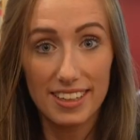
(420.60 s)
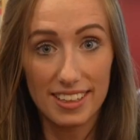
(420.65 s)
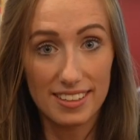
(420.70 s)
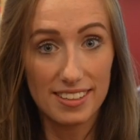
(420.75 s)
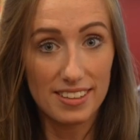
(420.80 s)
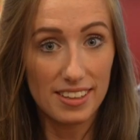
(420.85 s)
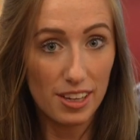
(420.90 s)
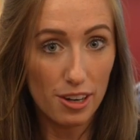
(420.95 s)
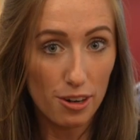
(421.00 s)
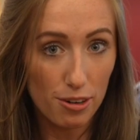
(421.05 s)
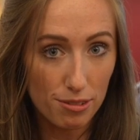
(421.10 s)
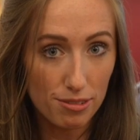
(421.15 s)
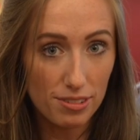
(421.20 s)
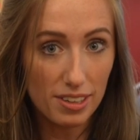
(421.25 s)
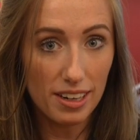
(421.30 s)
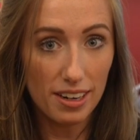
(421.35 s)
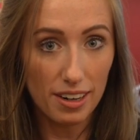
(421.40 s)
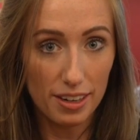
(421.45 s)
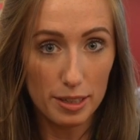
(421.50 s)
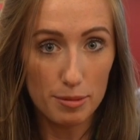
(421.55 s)
it's the
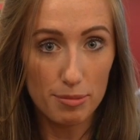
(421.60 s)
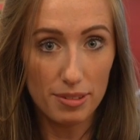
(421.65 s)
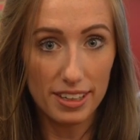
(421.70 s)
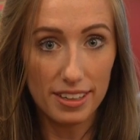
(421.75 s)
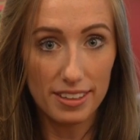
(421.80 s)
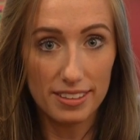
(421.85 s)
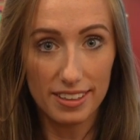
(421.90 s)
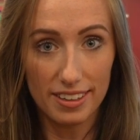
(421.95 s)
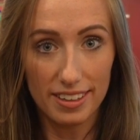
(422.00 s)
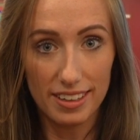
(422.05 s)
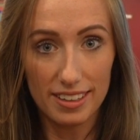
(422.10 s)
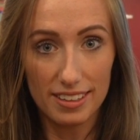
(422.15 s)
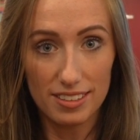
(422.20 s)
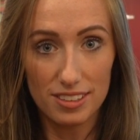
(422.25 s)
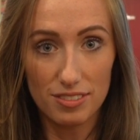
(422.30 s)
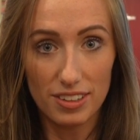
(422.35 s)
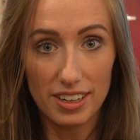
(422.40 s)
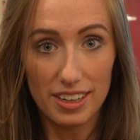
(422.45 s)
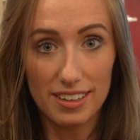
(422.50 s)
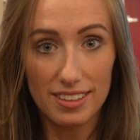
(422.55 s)
only library on the island
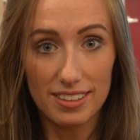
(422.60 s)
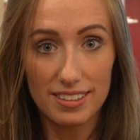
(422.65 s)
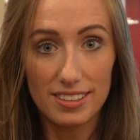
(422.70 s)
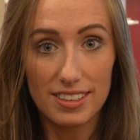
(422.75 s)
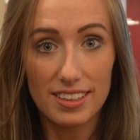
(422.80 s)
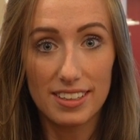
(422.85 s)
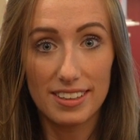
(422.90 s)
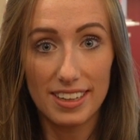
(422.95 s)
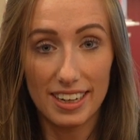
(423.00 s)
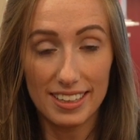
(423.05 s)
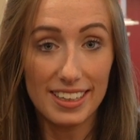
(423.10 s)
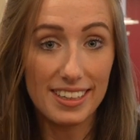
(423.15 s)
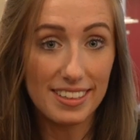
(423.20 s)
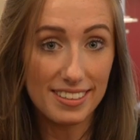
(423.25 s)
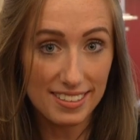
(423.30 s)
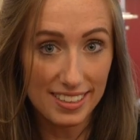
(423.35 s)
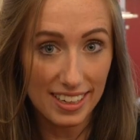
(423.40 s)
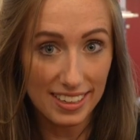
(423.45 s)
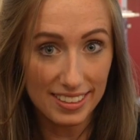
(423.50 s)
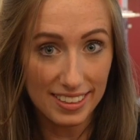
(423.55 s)
of Ireland that
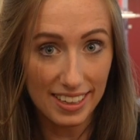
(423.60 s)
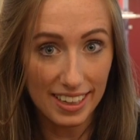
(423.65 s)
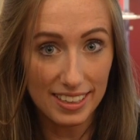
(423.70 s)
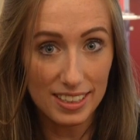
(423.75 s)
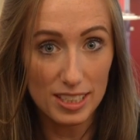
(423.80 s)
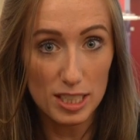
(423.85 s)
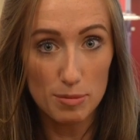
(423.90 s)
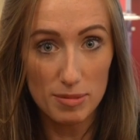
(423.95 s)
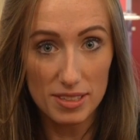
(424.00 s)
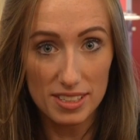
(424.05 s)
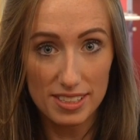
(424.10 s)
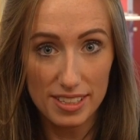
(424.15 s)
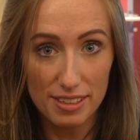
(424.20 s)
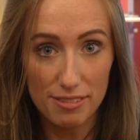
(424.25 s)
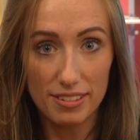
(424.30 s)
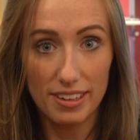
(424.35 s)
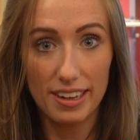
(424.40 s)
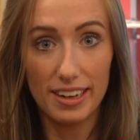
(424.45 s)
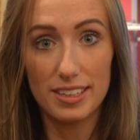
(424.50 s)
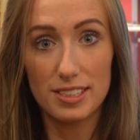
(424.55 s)
is dedicated
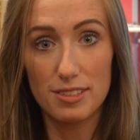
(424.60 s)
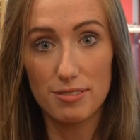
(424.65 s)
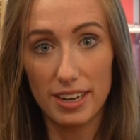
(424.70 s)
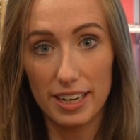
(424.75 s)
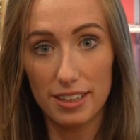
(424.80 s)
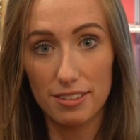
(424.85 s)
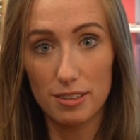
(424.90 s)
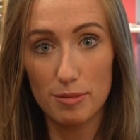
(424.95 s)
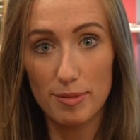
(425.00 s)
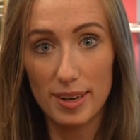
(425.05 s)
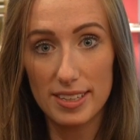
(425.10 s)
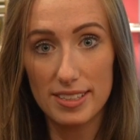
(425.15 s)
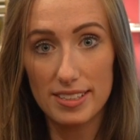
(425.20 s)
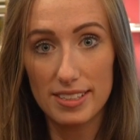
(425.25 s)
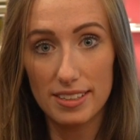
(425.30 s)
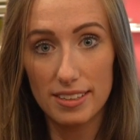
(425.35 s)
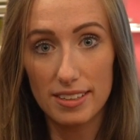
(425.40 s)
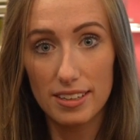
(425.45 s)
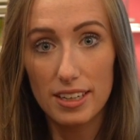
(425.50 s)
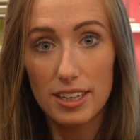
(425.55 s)
specifically to veterinary
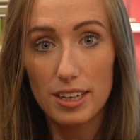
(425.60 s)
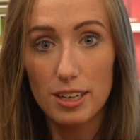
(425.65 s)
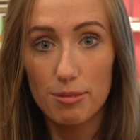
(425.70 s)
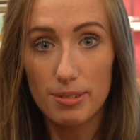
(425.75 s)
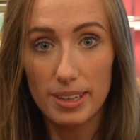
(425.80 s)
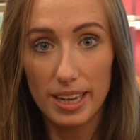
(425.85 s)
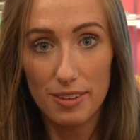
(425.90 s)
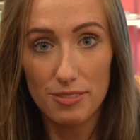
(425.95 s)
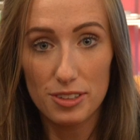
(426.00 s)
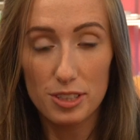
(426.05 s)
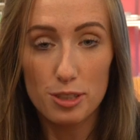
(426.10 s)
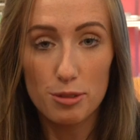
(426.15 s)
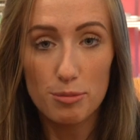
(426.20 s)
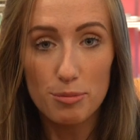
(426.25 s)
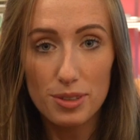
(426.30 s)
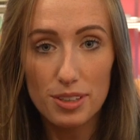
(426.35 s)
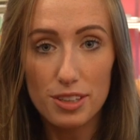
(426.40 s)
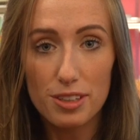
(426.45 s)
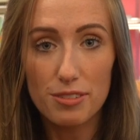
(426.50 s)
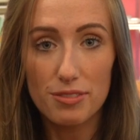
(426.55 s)
medicine. We have a
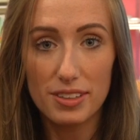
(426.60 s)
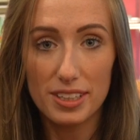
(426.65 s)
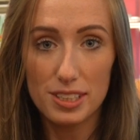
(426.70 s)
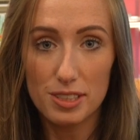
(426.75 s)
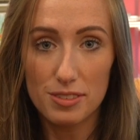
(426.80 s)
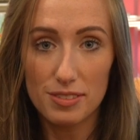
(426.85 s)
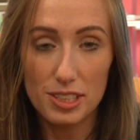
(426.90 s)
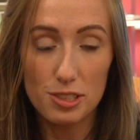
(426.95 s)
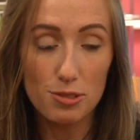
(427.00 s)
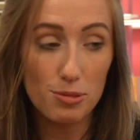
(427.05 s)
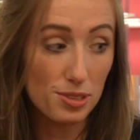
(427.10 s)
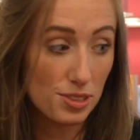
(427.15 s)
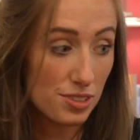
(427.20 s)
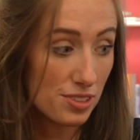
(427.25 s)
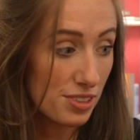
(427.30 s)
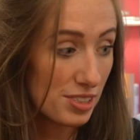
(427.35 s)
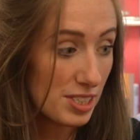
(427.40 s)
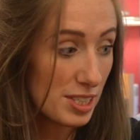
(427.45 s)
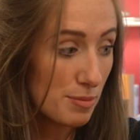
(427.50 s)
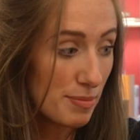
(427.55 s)
number of individual
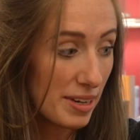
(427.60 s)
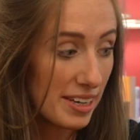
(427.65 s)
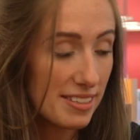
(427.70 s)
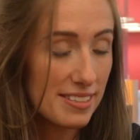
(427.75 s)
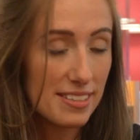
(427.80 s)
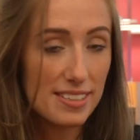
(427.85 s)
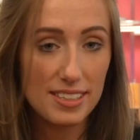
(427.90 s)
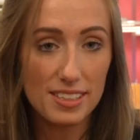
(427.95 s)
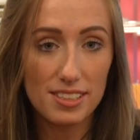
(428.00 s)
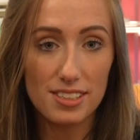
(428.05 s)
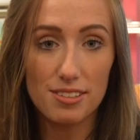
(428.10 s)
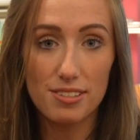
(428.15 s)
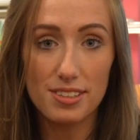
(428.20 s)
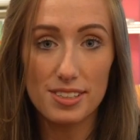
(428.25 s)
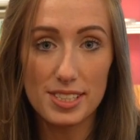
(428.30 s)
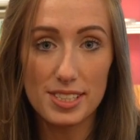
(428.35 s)
study spaces, as you can